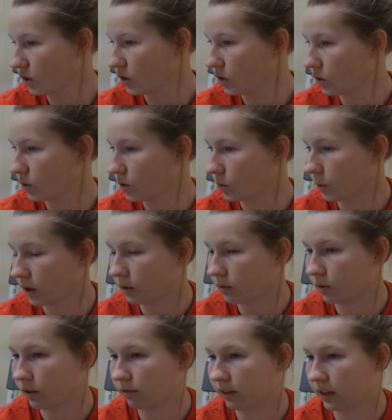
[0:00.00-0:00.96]
swallow
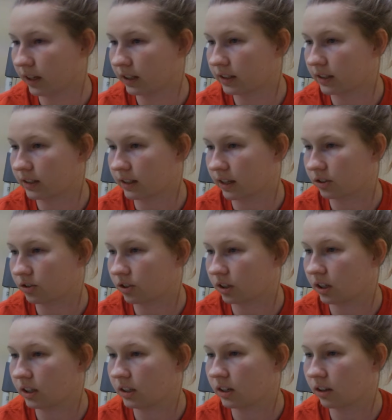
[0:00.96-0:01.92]
reflex is actually
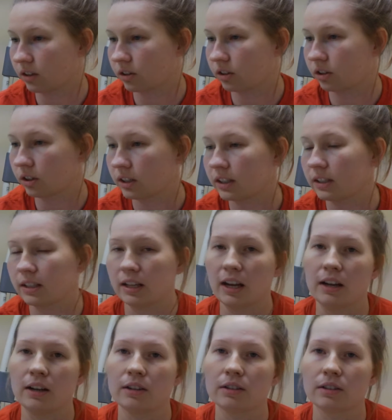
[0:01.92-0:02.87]
another good
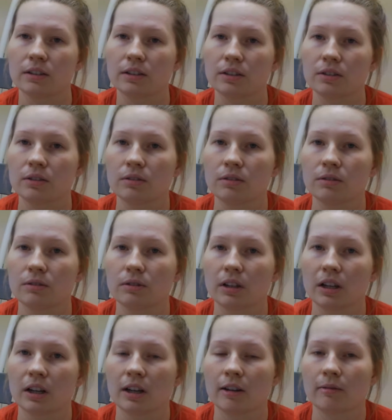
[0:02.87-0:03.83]
indicator to
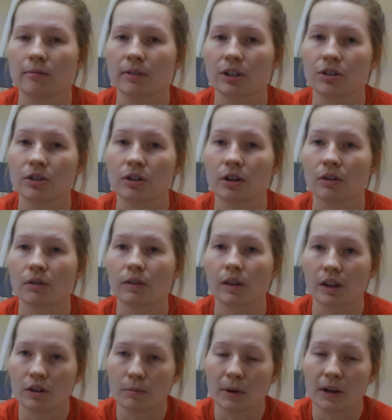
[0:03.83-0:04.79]
let you know
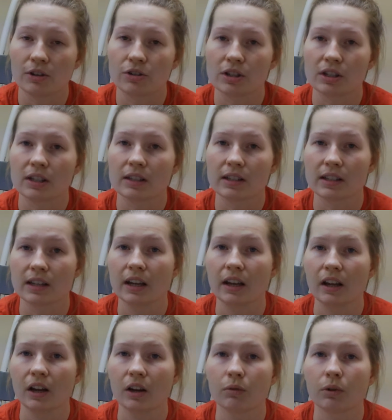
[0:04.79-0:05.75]
that your patient is
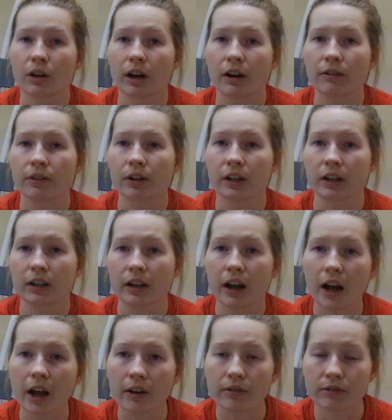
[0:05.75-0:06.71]
recovered
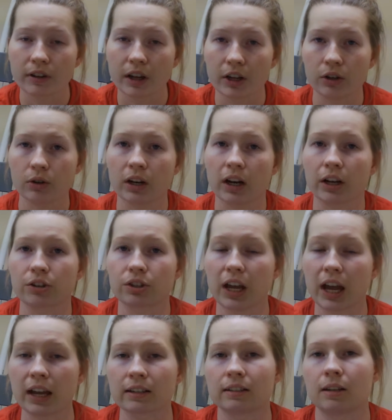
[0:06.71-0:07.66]
enough that you can actually
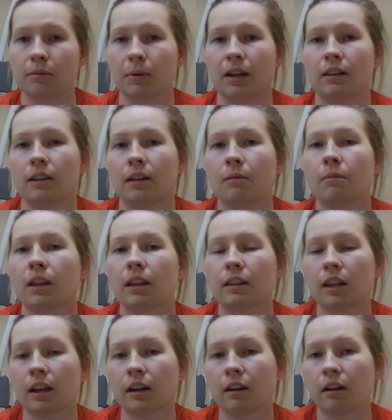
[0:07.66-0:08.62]
extubate them, that
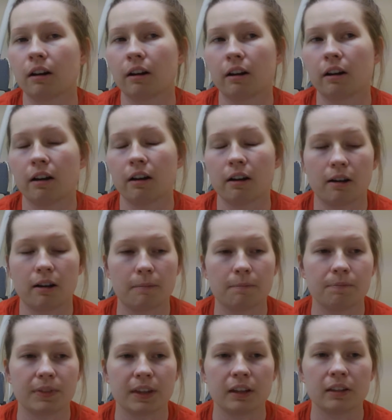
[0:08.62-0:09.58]
they are
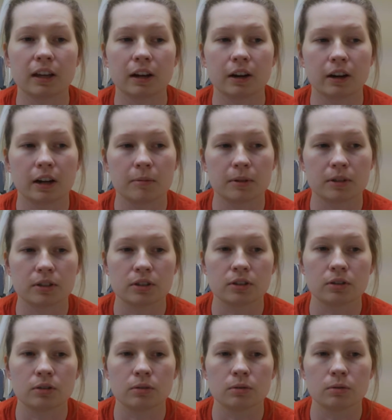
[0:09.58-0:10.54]
able to
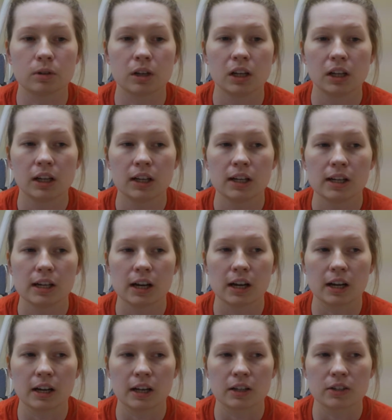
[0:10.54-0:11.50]

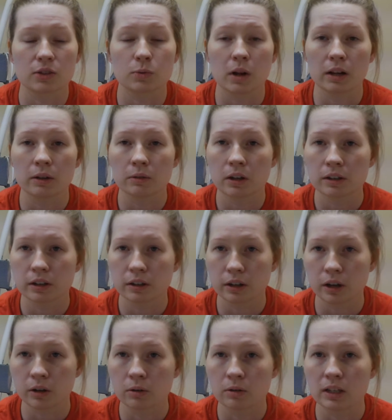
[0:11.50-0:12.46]
swallow on their
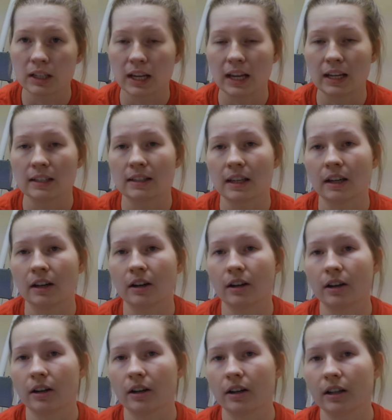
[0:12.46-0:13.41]
own in case they
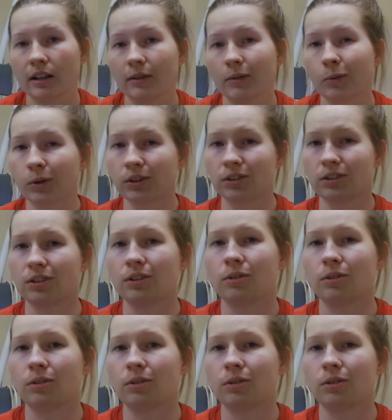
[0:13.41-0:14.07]
were to